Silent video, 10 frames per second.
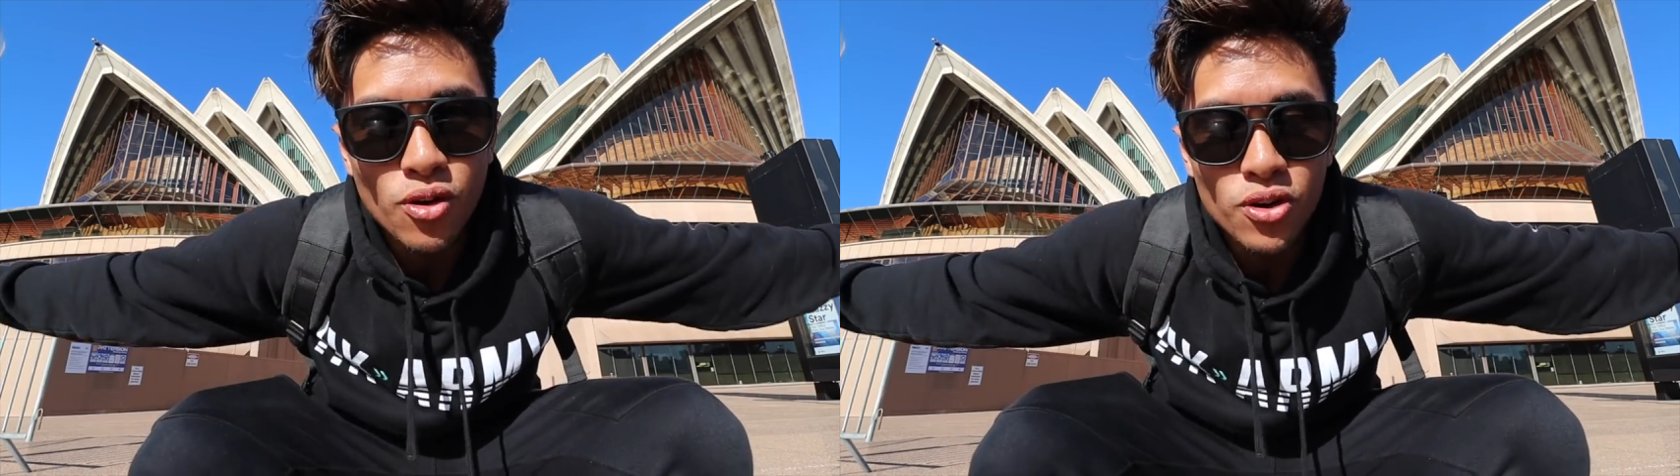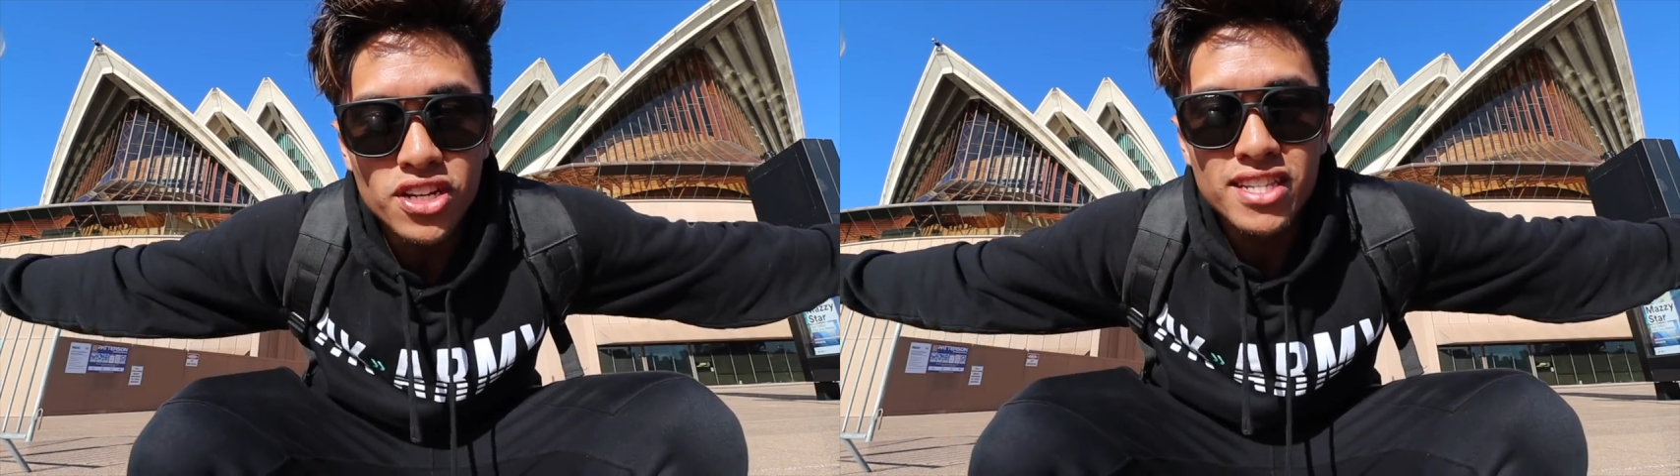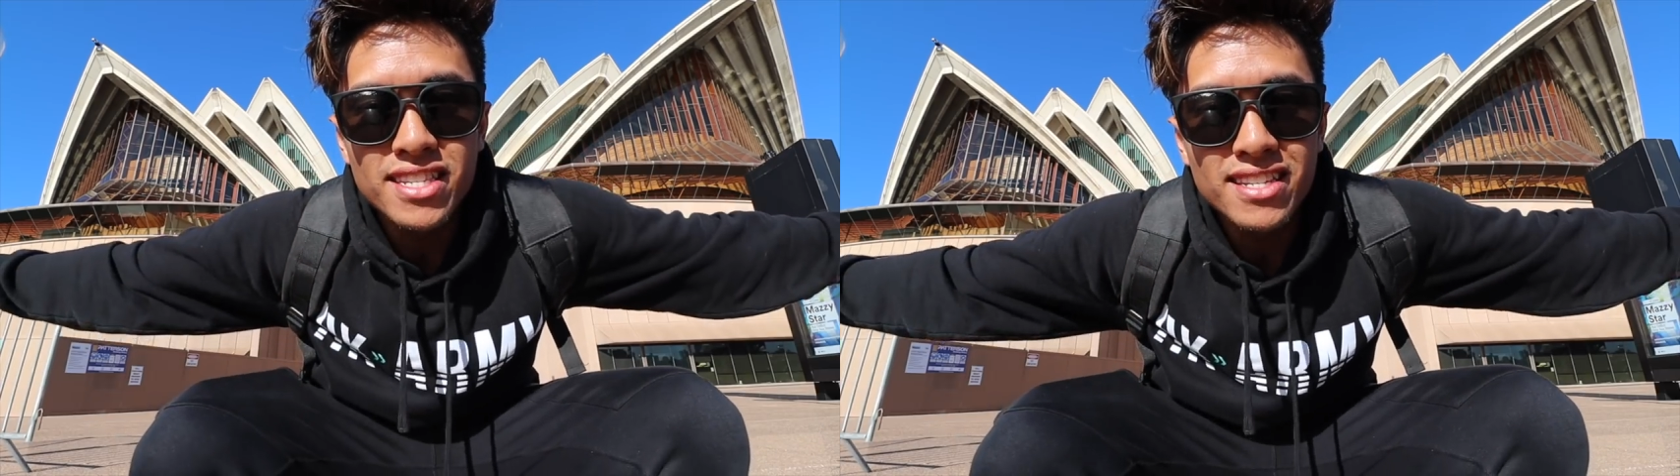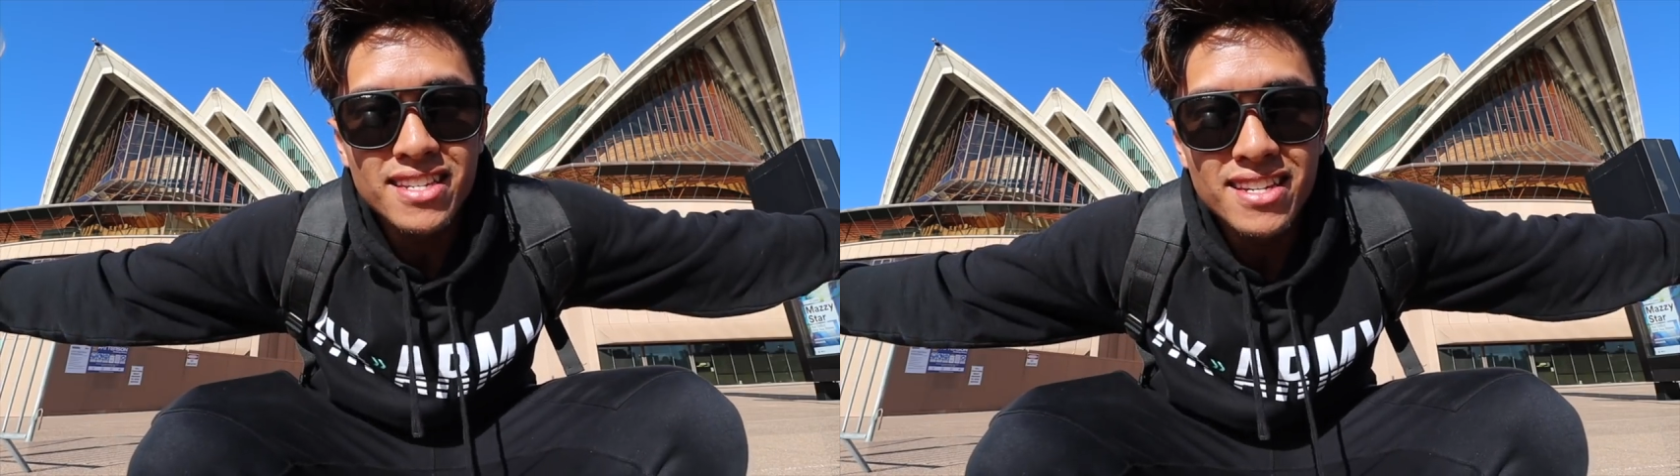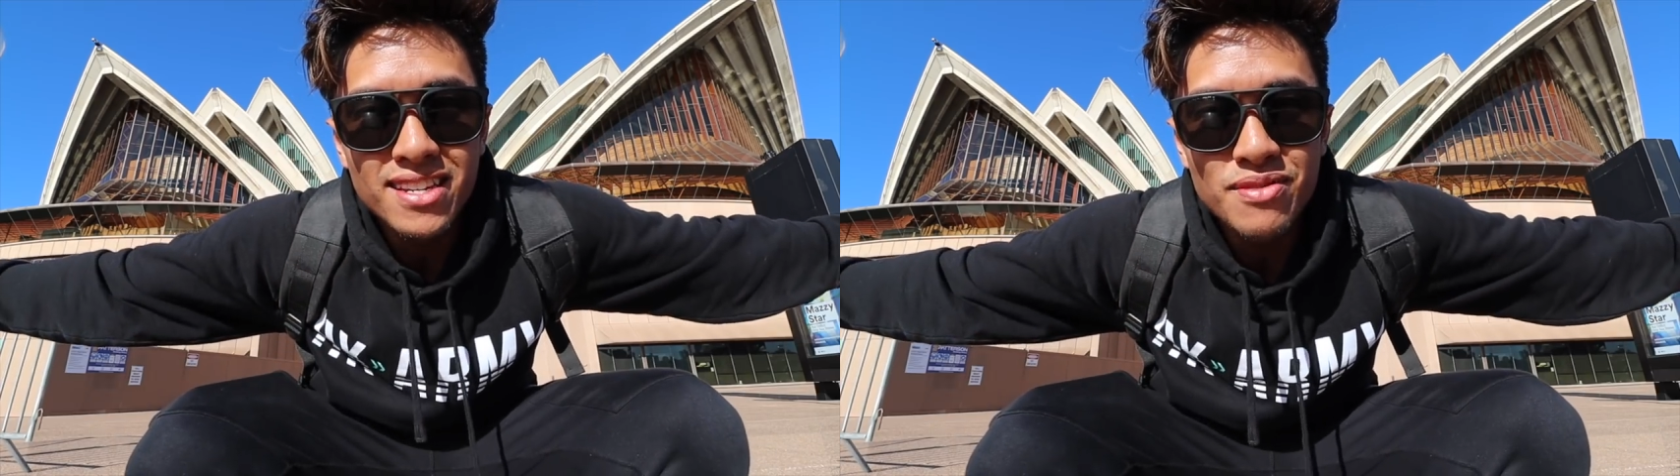gorgeous.
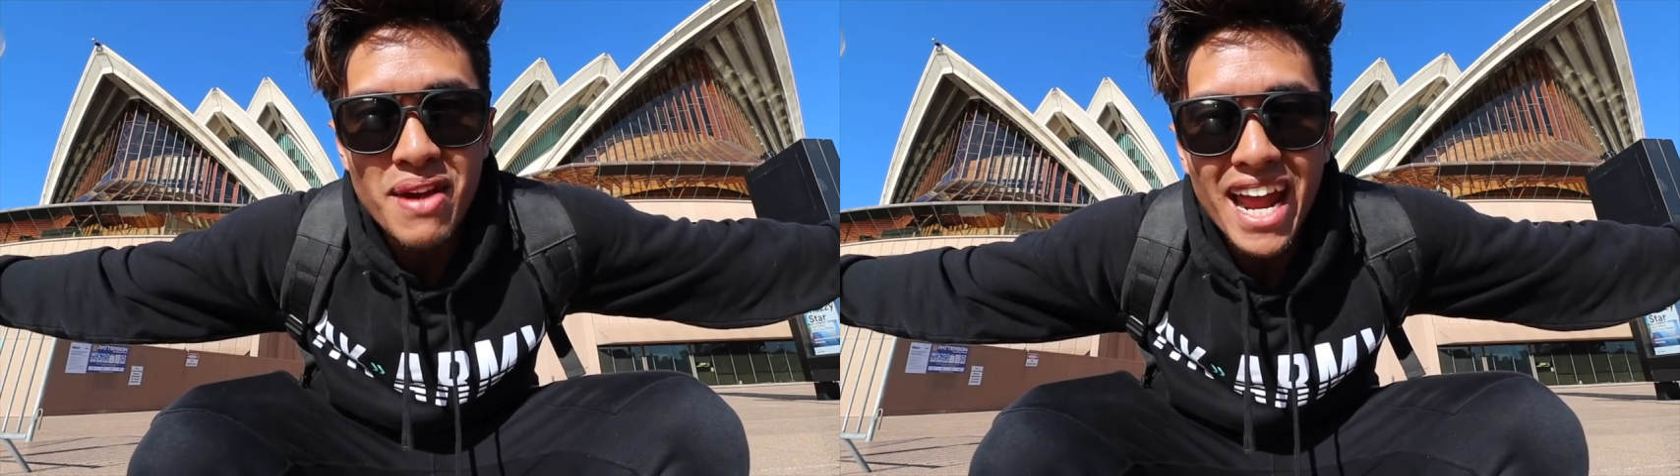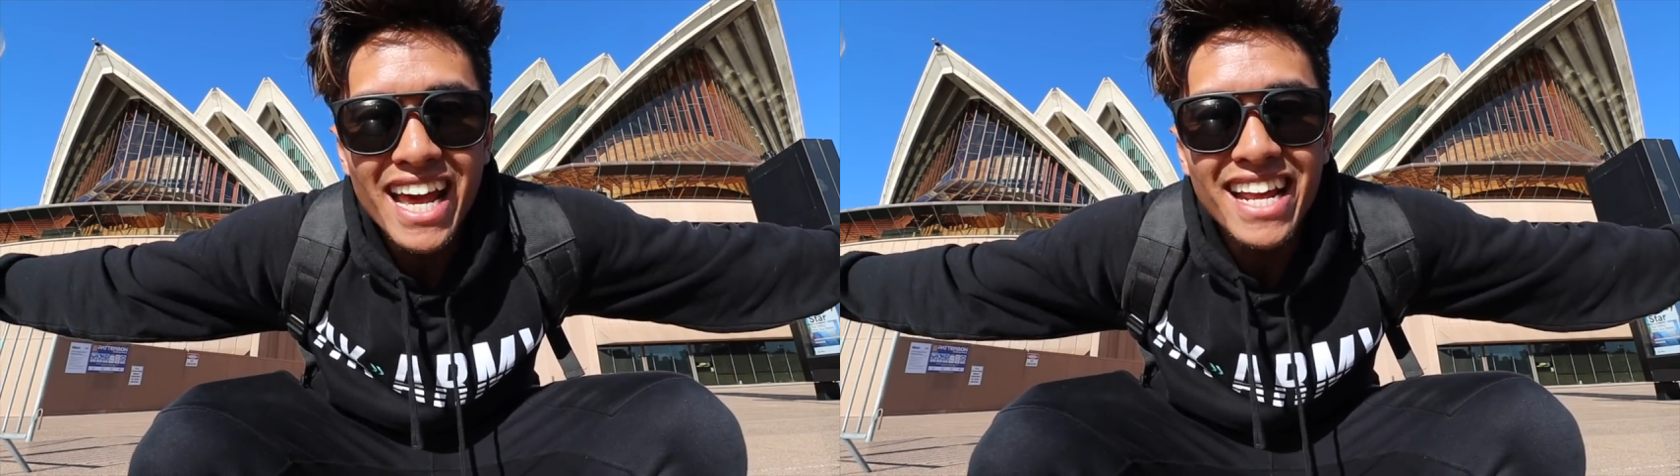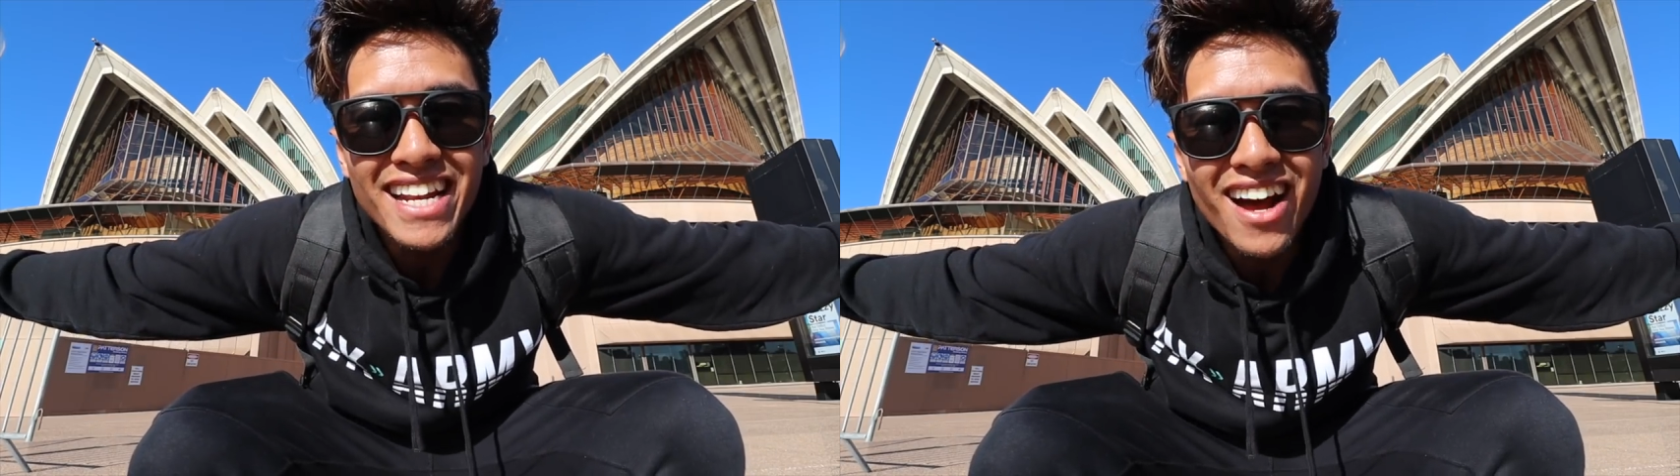Made it!